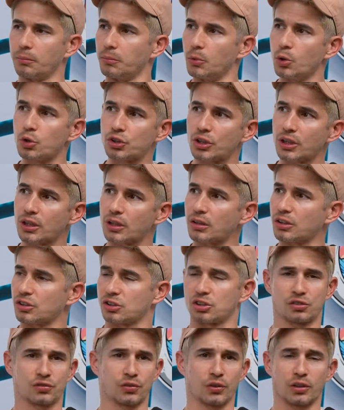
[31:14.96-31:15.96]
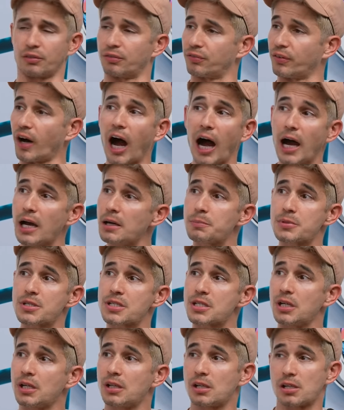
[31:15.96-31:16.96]
music. This is for the vibes.
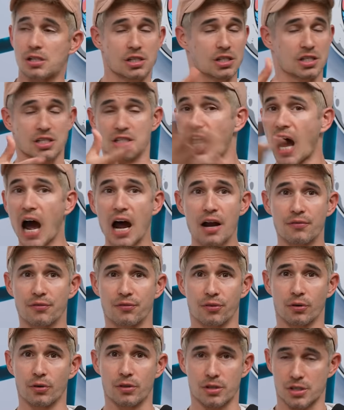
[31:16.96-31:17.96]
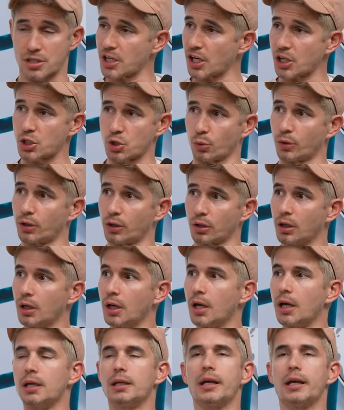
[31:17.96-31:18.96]
This yeah. is not for the networking.